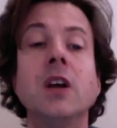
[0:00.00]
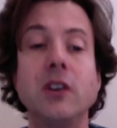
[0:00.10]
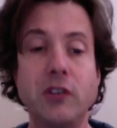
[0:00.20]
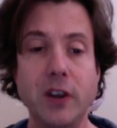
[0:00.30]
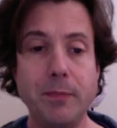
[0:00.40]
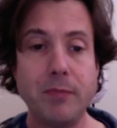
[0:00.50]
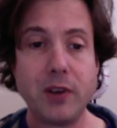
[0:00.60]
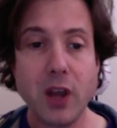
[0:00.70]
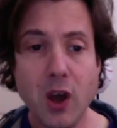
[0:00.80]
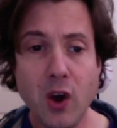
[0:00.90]

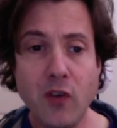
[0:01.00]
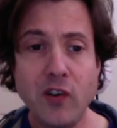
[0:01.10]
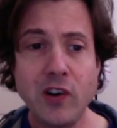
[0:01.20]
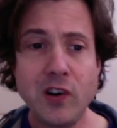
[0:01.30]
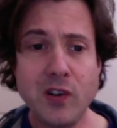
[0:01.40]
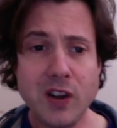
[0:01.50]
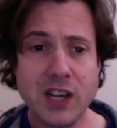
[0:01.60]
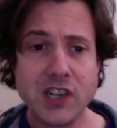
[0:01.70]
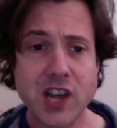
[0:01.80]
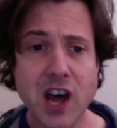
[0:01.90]
Tripped over
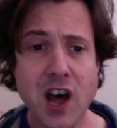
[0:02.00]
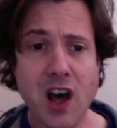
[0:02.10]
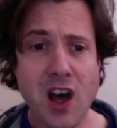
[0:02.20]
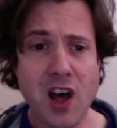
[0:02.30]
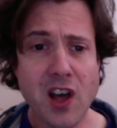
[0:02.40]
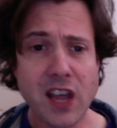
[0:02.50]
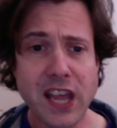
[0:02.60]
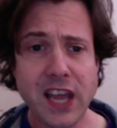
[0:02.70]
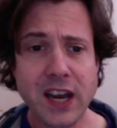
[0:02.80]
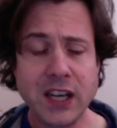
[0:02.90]
a dog
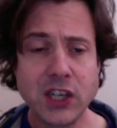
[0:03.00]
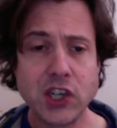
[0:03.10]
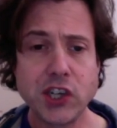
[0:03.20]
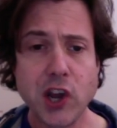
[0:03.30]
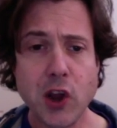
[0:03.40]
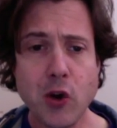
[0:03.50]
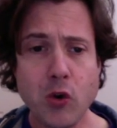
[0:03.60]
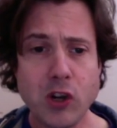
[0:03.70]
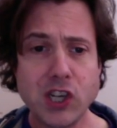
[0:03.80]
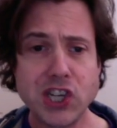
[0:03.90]
in a choke
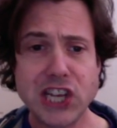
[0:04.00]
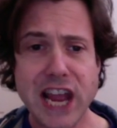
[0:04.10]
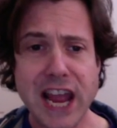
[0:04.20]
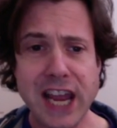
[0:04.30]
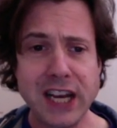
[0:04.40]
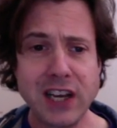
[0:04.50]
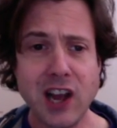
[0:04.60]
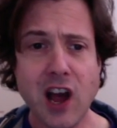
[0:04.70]
chain